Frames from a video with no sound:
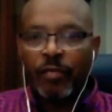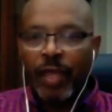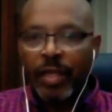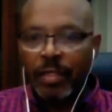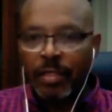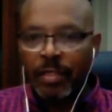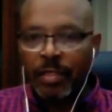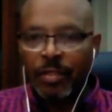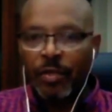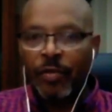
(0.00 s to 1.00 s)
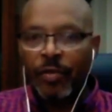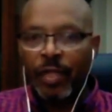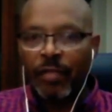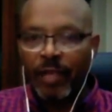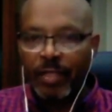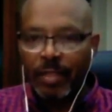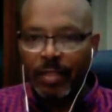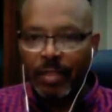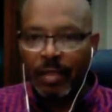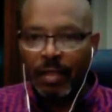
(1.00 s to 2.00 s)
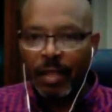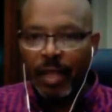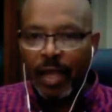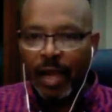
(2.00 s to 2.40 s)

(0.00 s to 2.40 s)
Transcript: version of the antigen to create the vaccine?